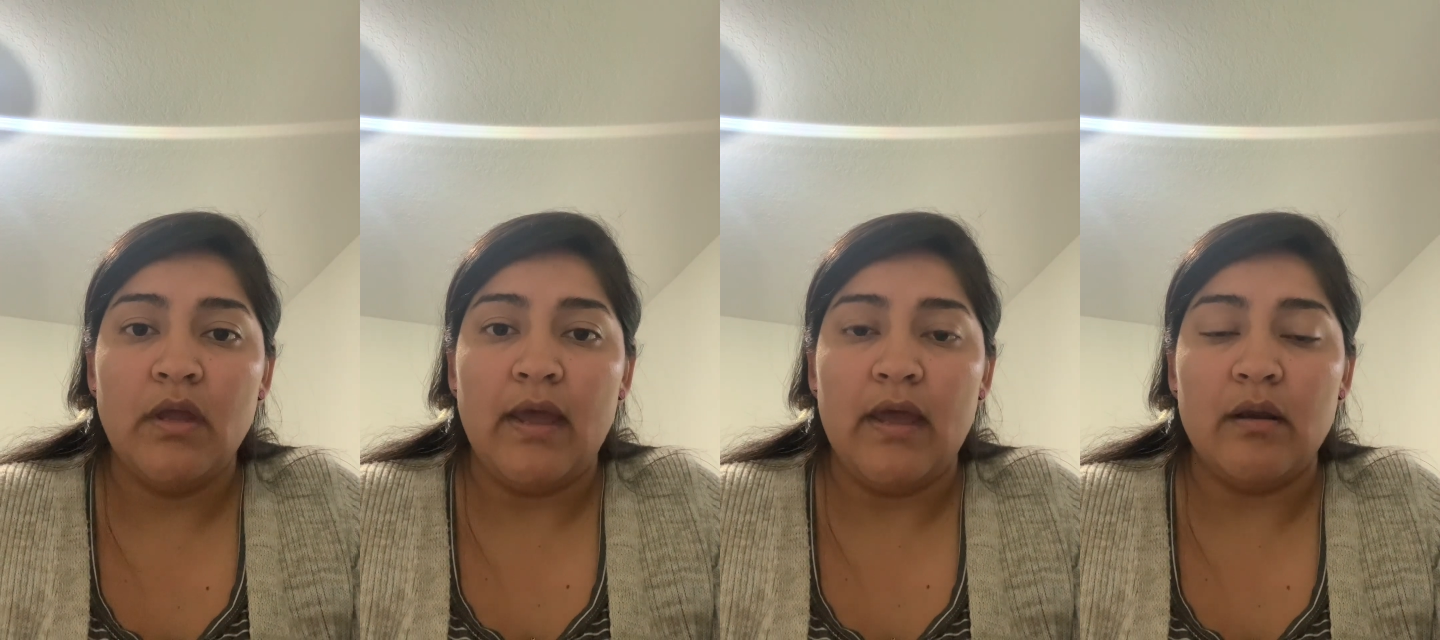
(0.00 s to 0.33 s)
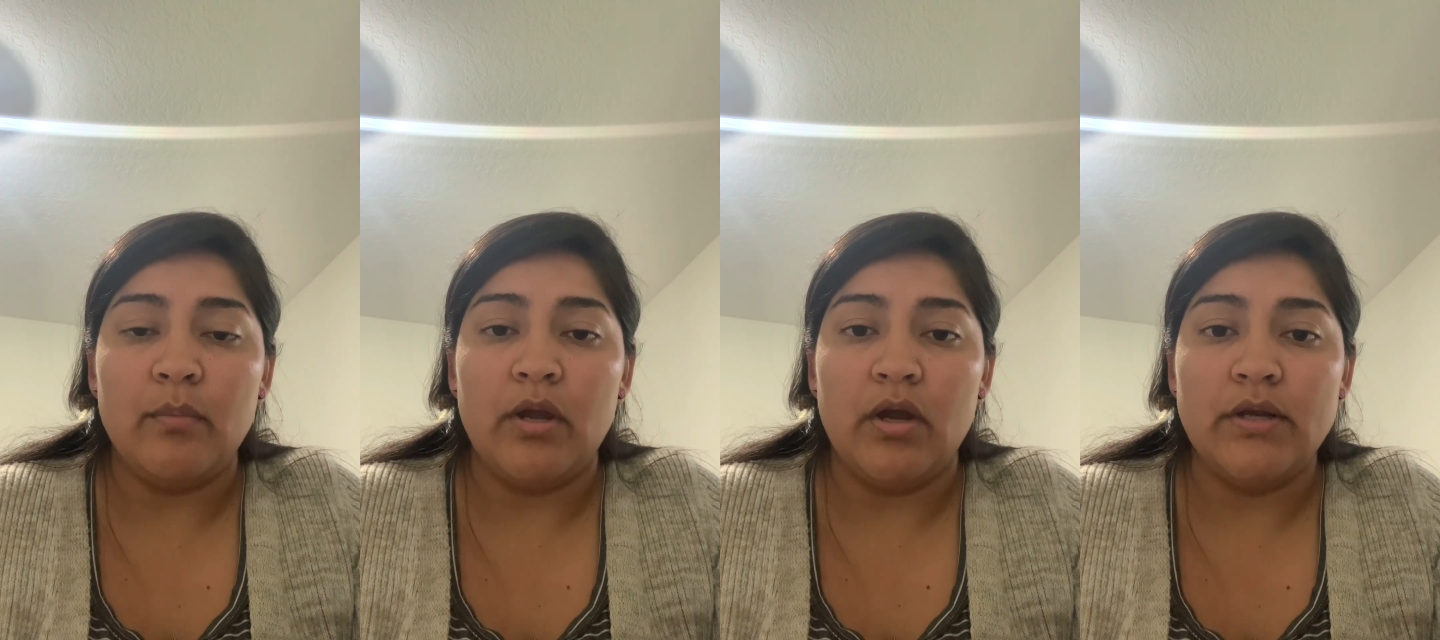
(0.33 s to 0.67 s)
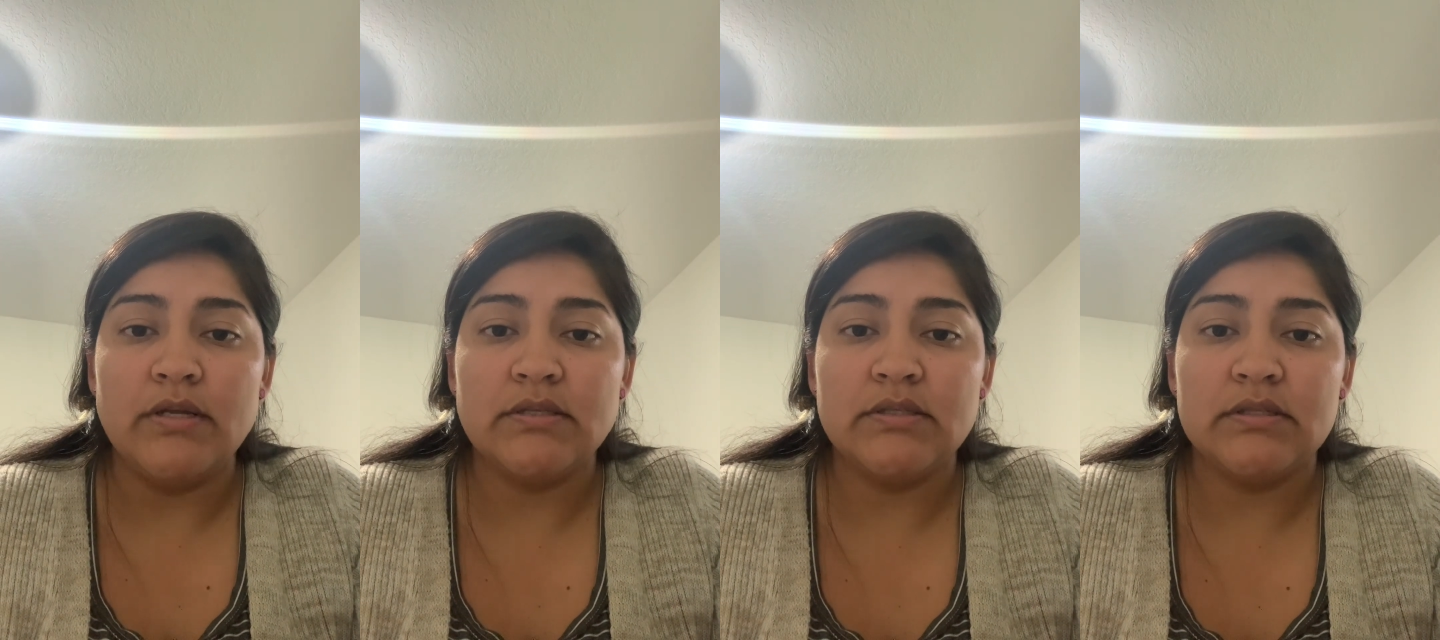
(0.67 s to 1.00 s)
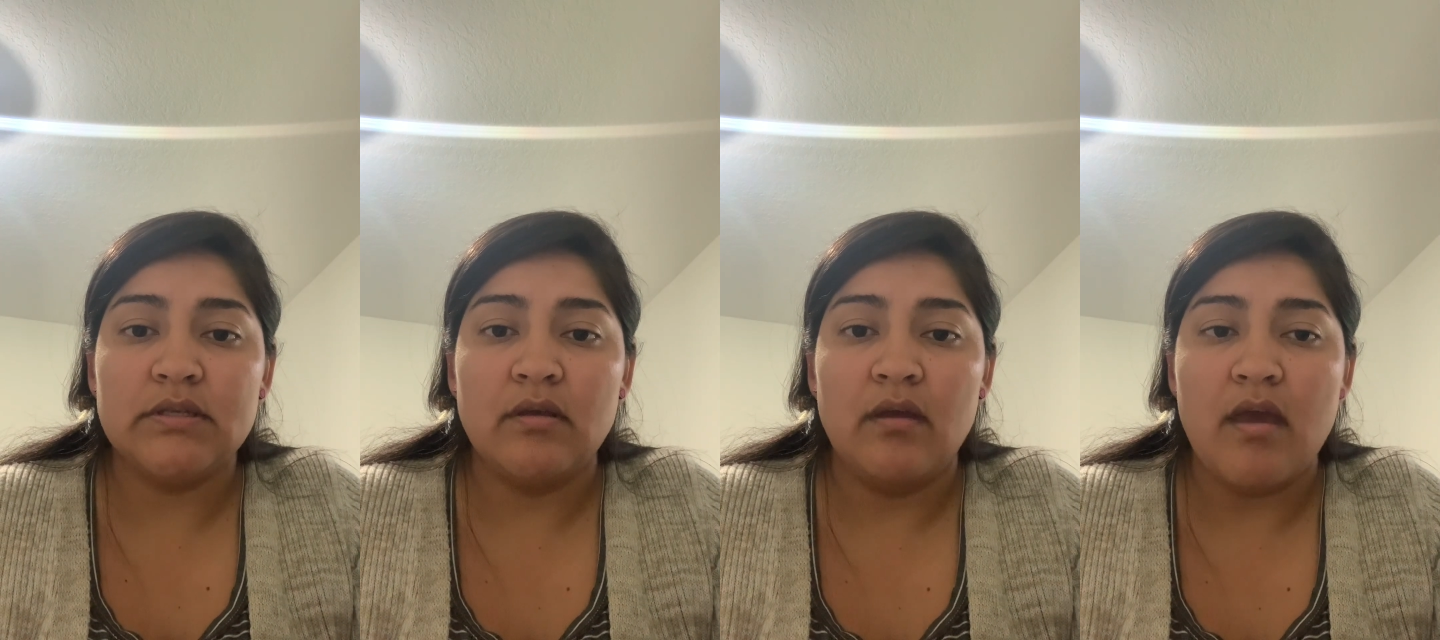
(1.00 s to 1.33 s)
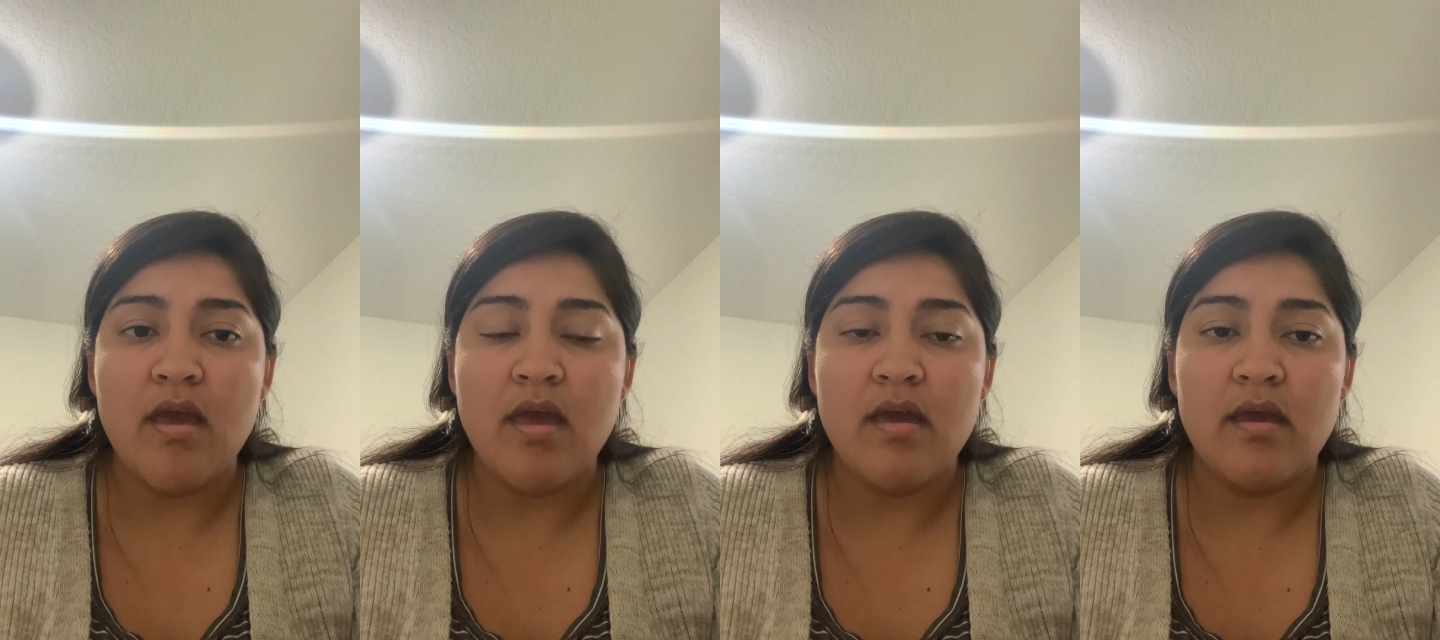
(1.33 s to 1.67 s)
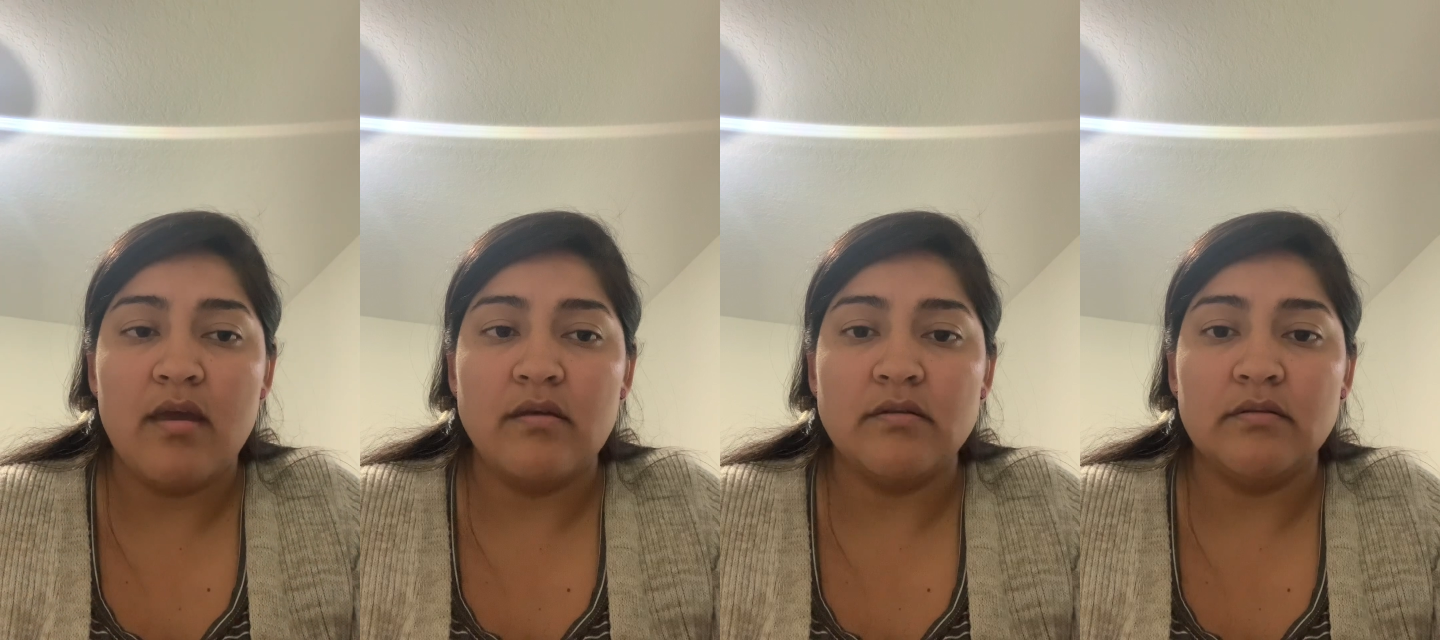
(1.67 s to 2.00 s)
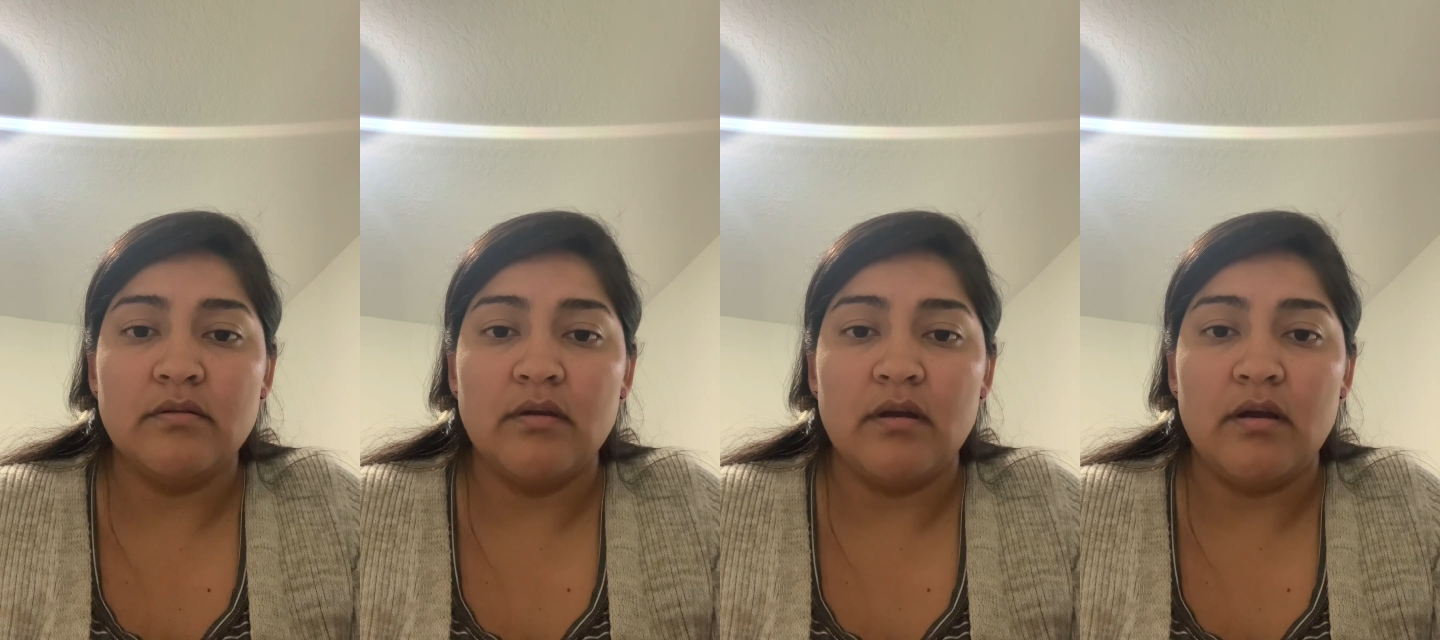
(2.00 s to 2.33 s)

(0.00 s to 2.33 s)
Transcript: antibiotics, and